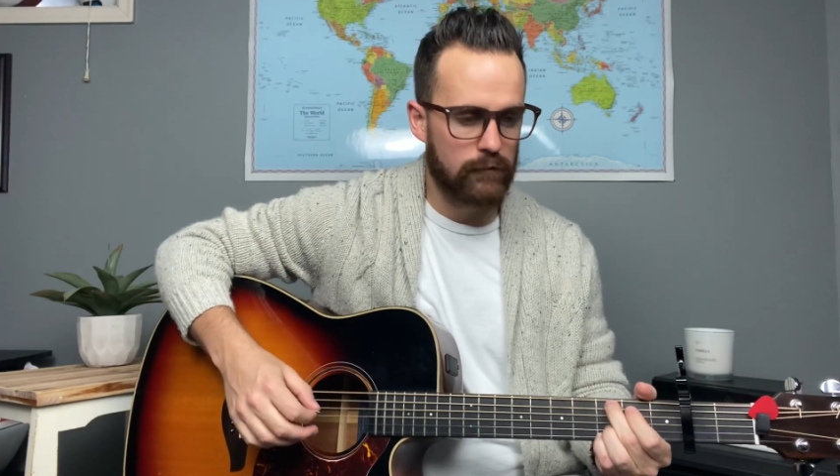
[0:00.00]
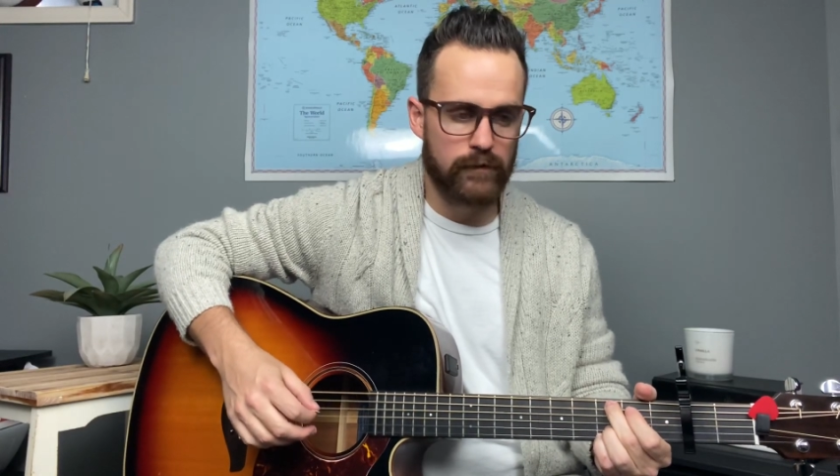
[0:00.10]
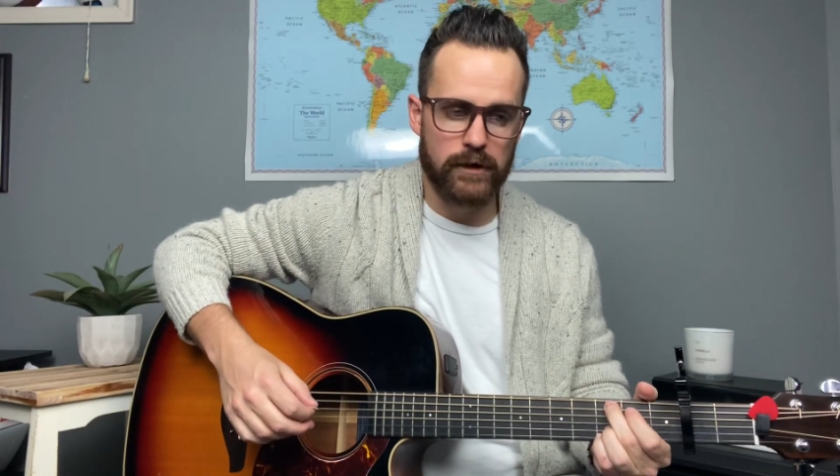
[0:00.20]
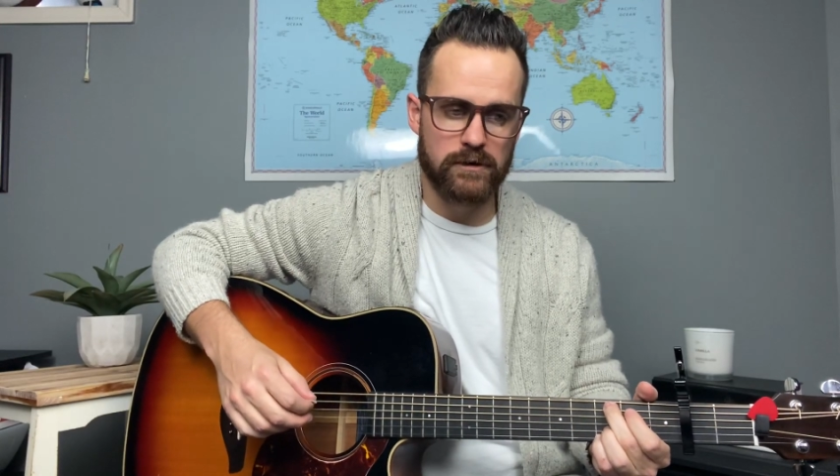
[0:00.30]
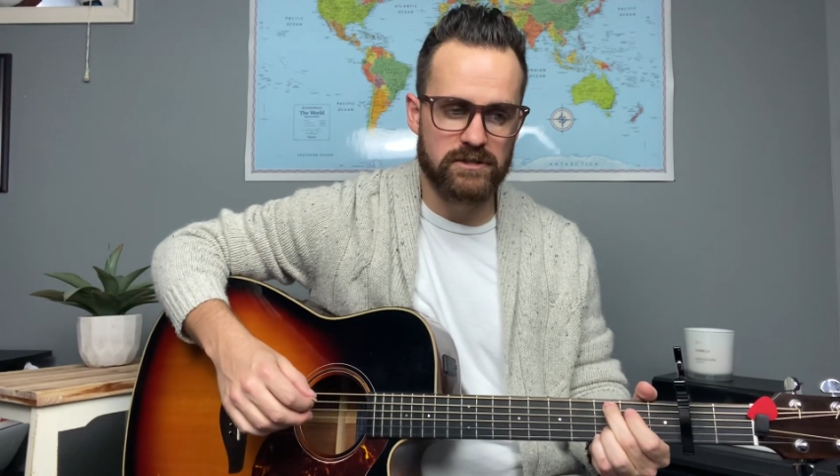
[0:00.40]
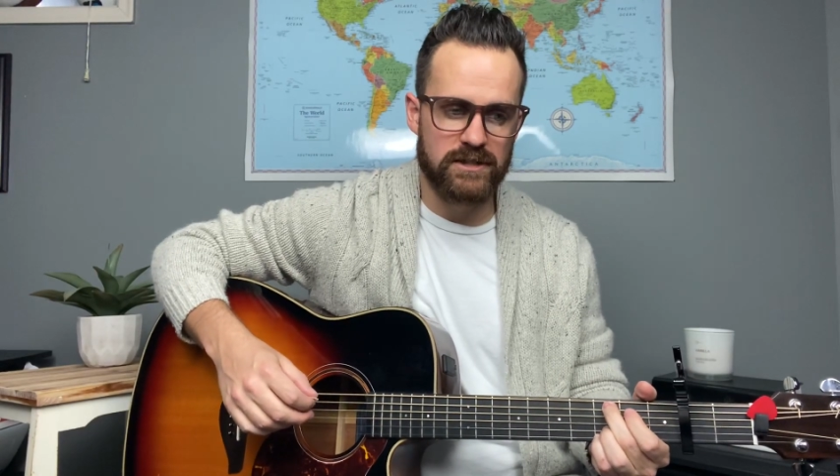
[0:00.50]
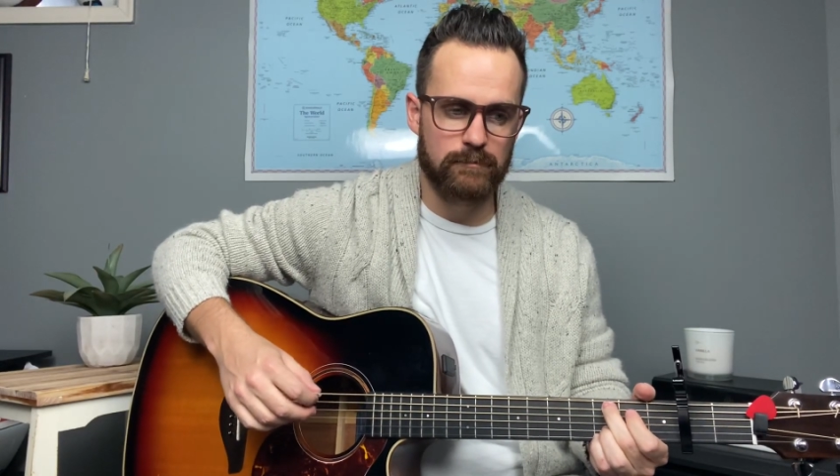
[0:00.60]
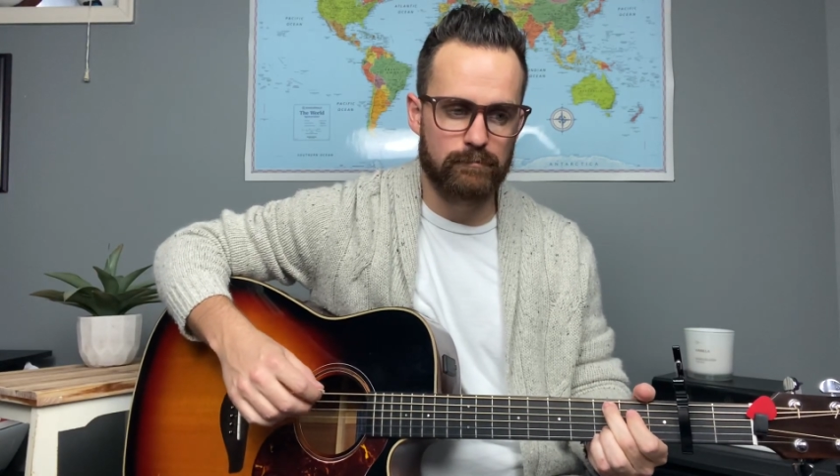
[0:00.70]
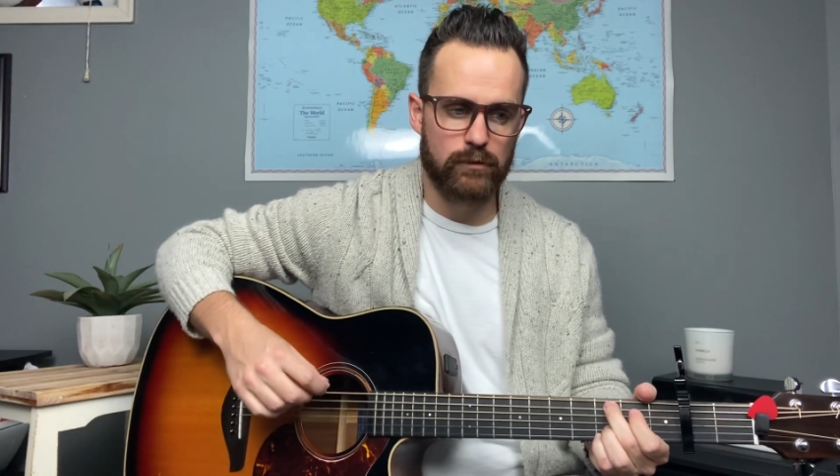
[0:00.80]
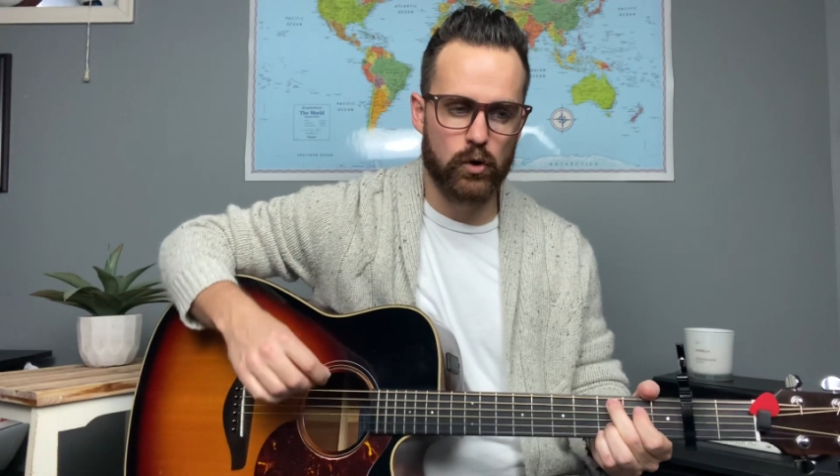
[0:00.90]
fingers
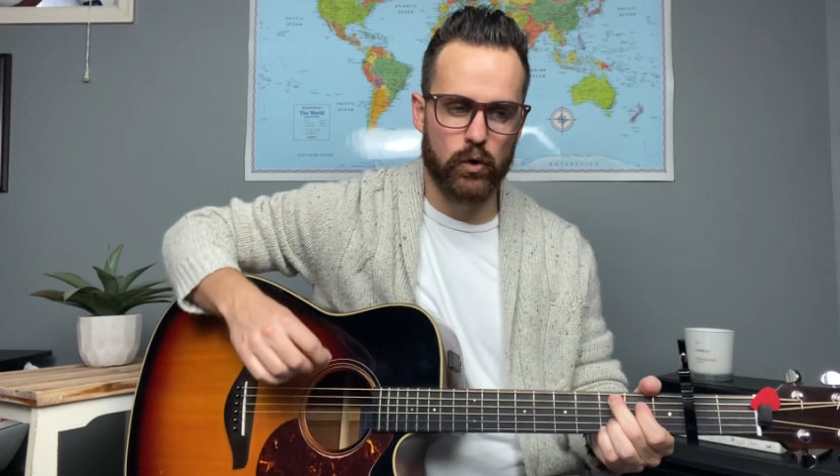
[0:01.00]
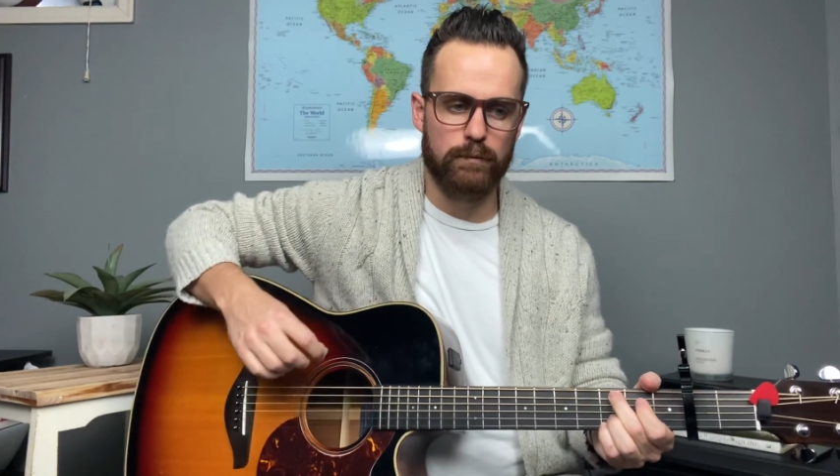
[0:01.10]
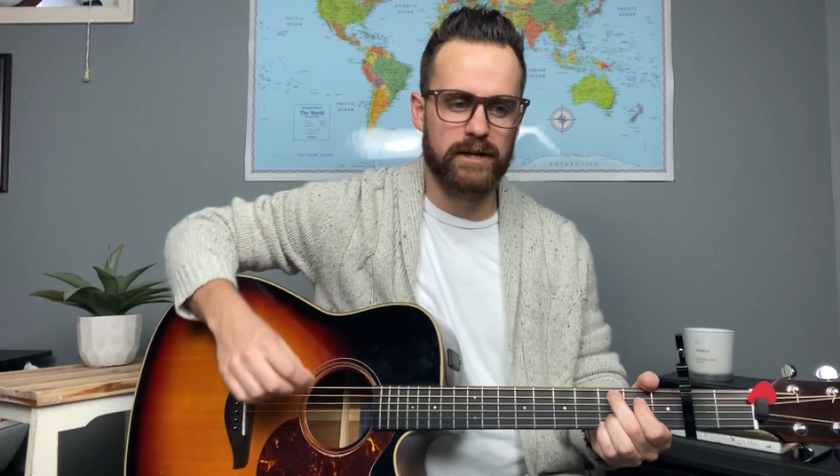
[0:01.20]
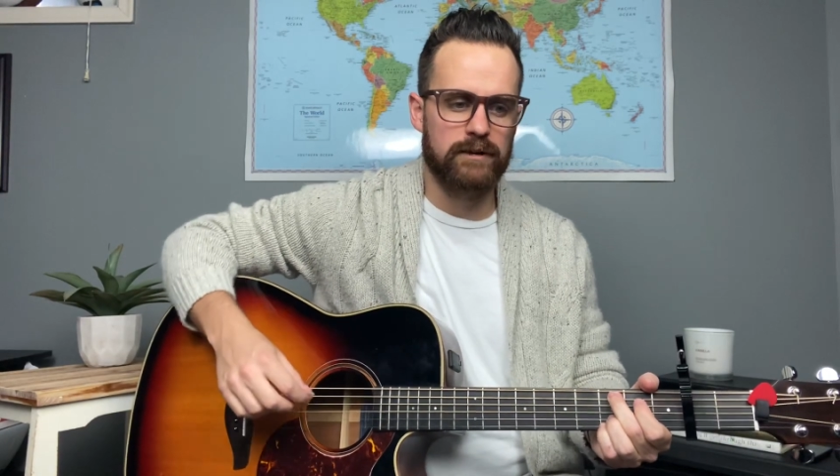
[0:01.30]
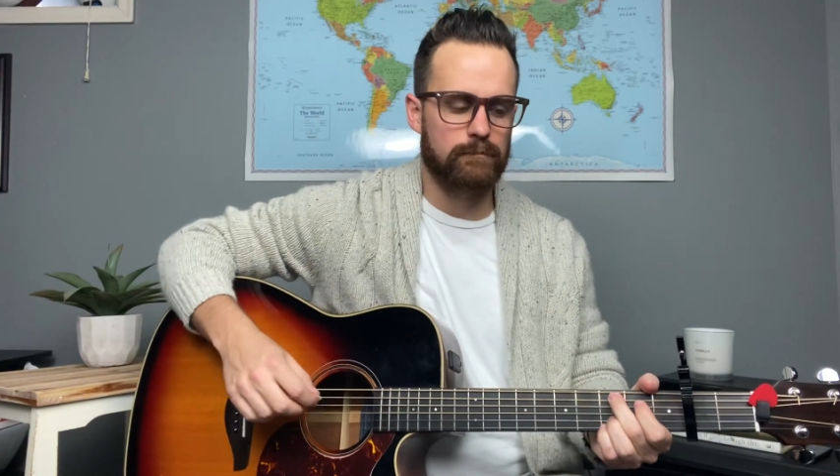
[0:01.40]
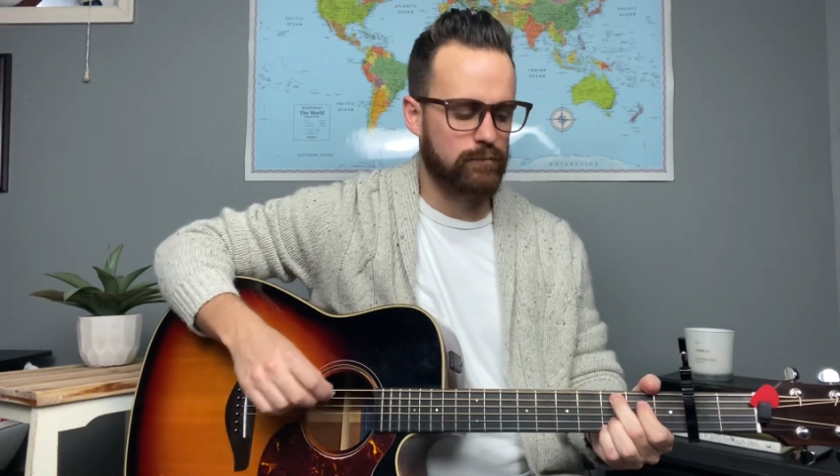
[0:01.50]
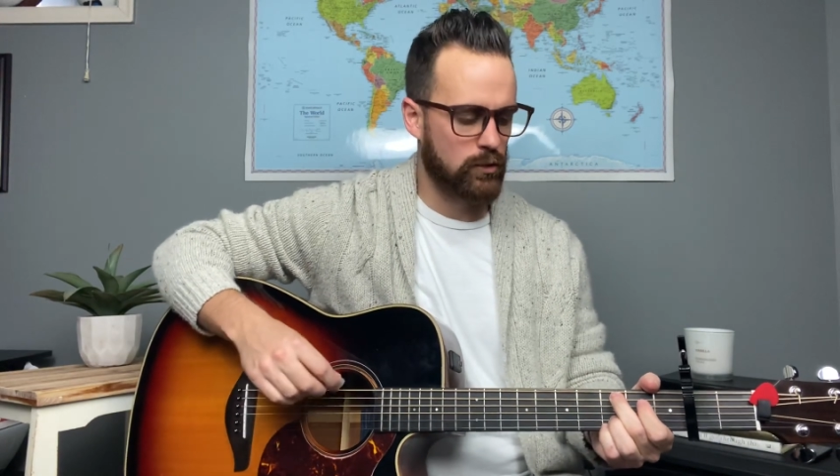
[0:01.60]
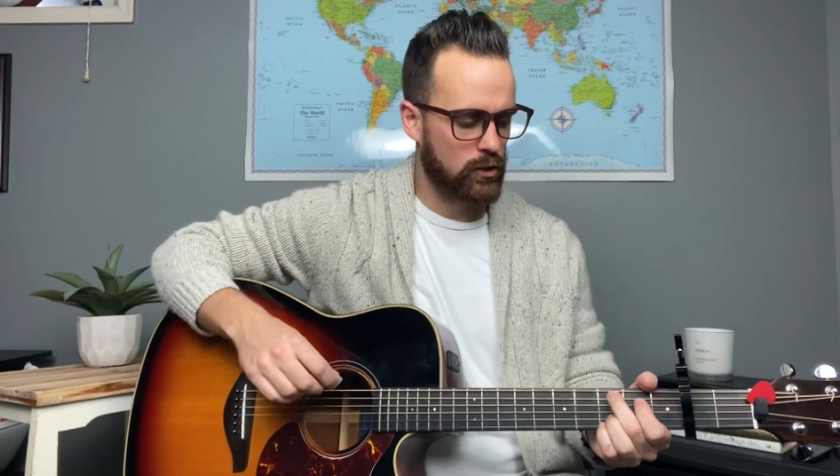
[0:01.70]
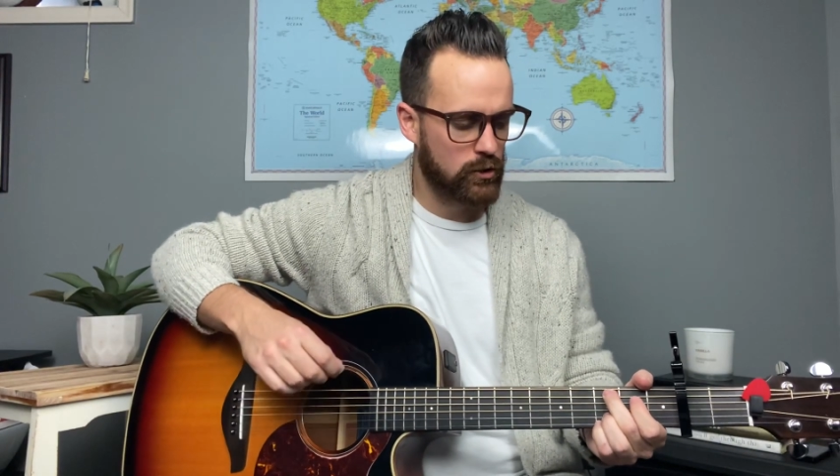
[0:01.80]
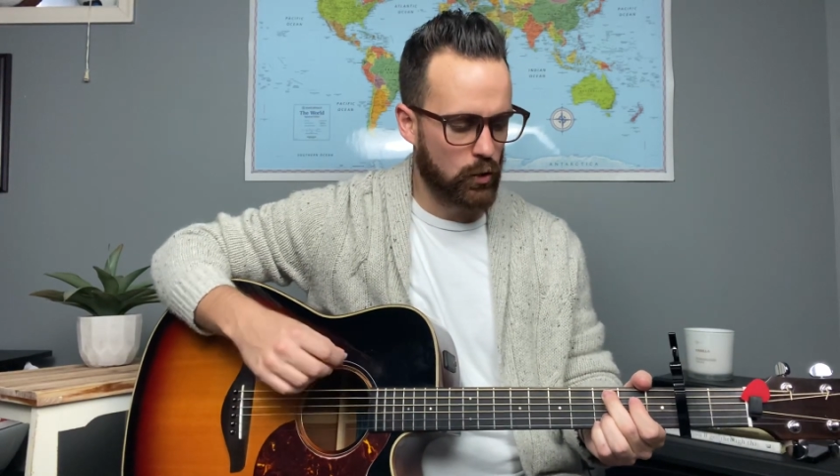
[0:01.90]
and
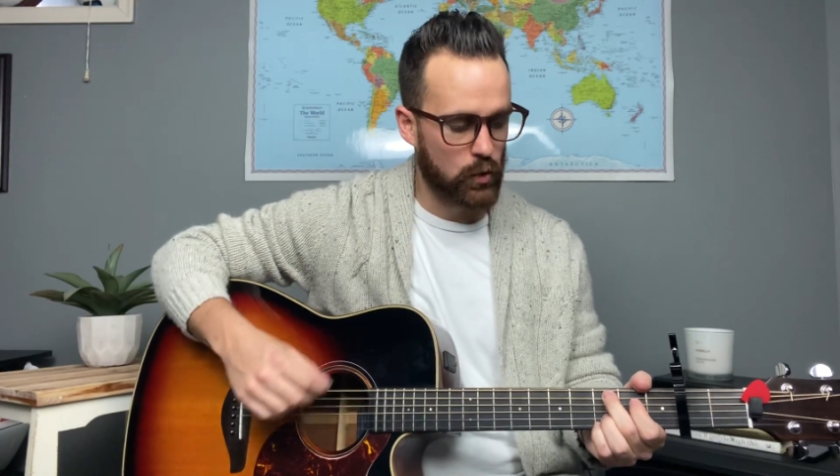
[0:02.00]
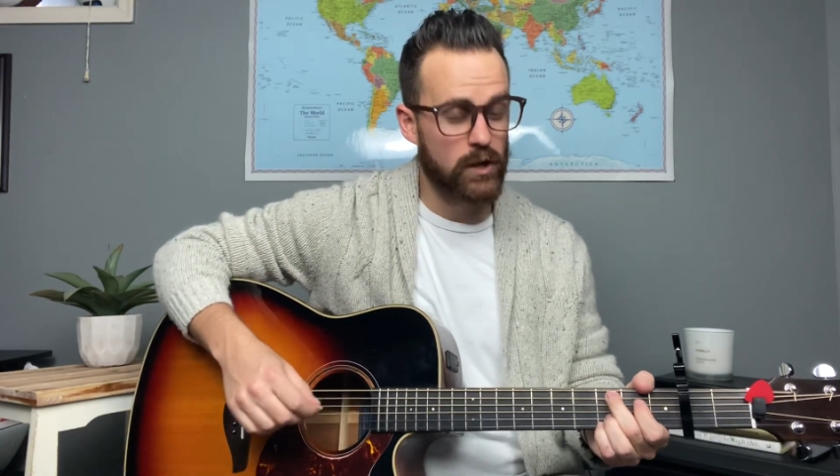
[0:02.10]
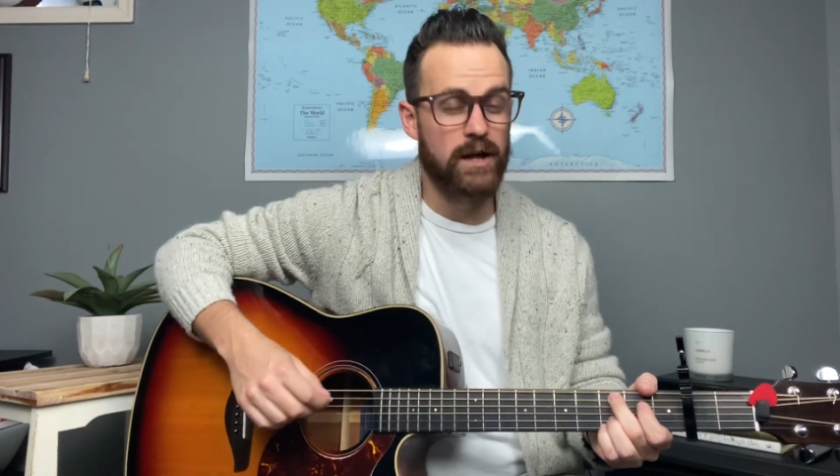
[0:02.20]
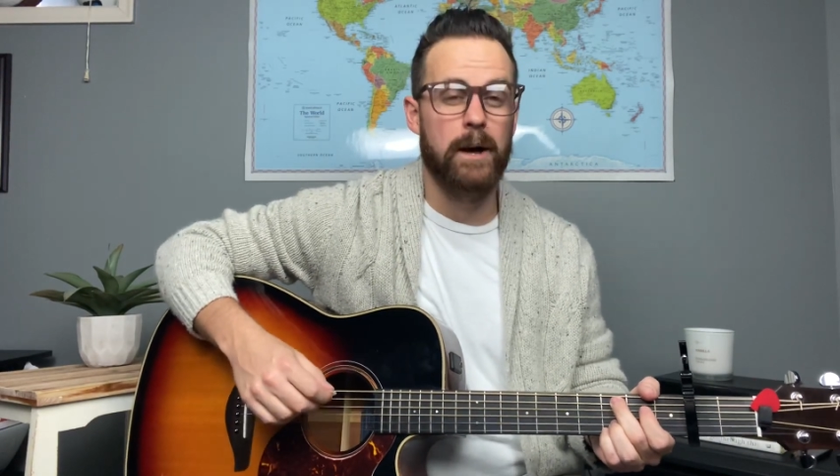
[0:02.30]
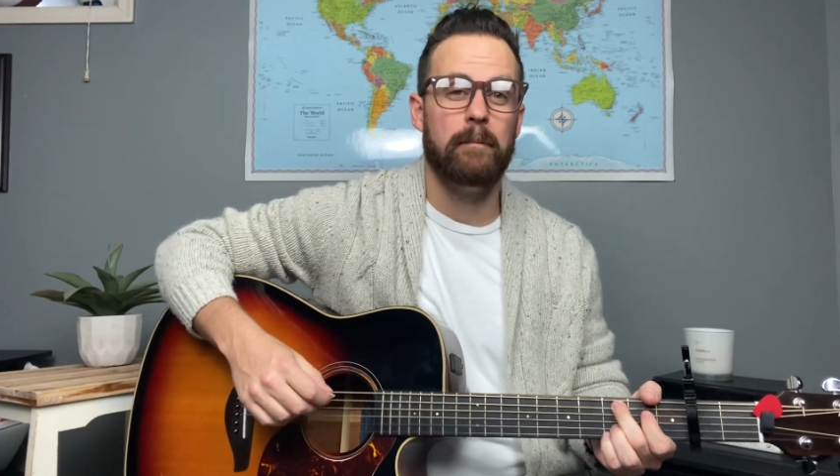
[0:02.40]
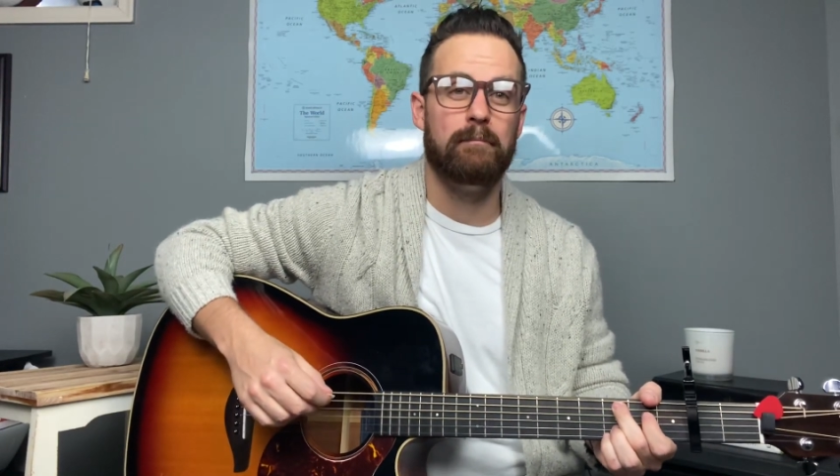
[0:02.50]
chord